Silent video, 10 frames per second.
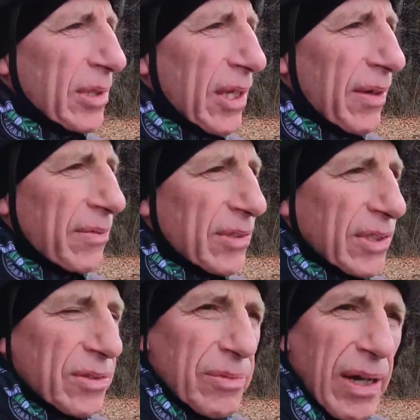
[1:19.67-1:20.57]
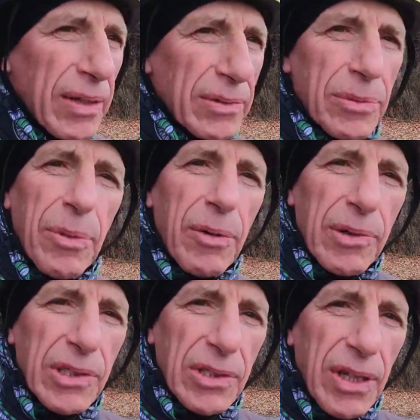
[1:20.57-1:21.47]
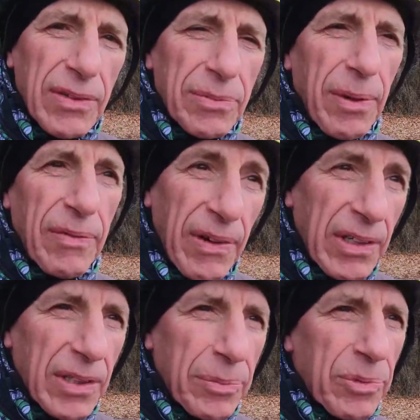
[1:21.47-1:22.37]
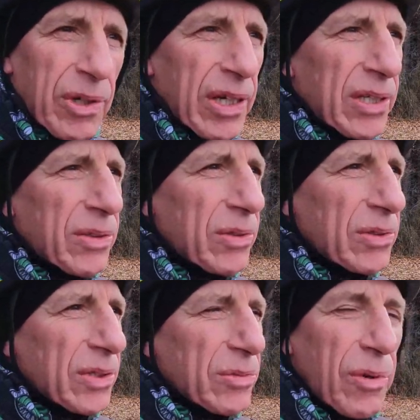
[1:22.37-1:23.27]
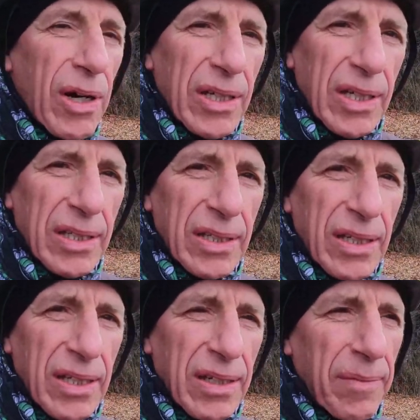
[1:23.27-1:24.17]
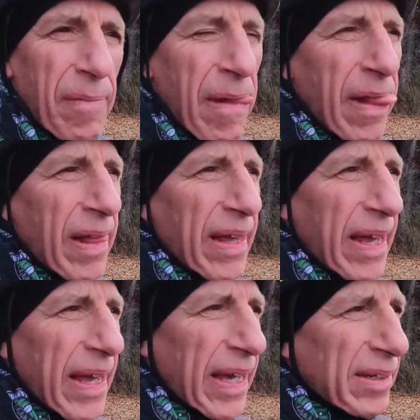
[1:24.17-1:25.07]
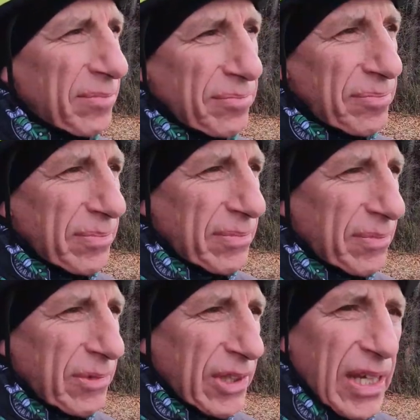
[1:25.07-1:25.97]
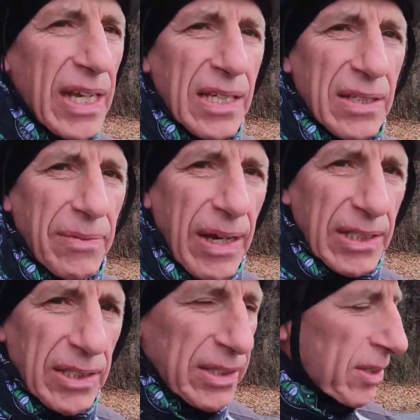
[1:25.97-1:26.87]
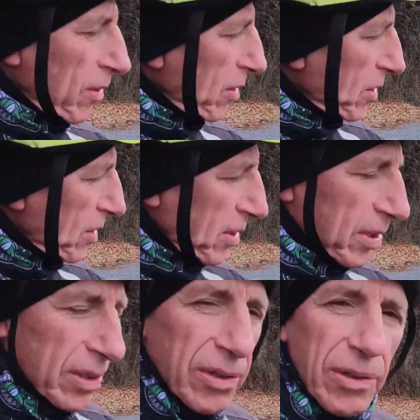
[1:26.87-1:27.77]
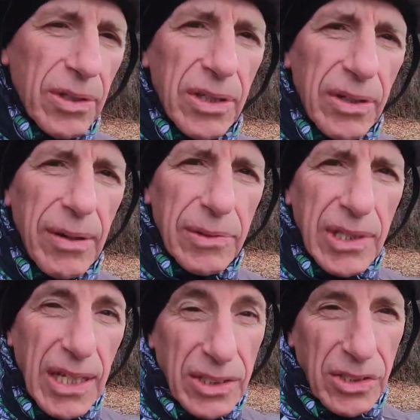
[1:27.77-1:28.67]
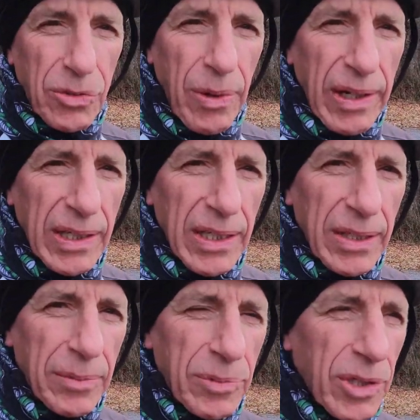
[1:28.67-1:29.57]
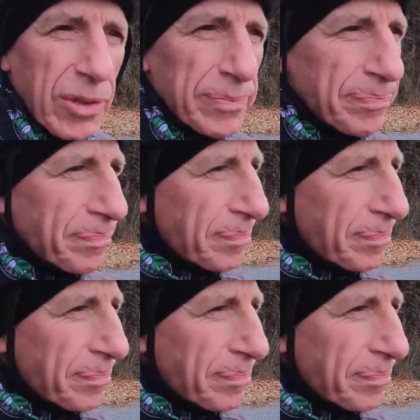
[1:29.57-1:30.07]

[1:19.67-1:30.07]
gloves as well, some more winter gloves. My fingertips were getting cold just walking, and with these, I've actually noticed earlier I was actually sweating in them. So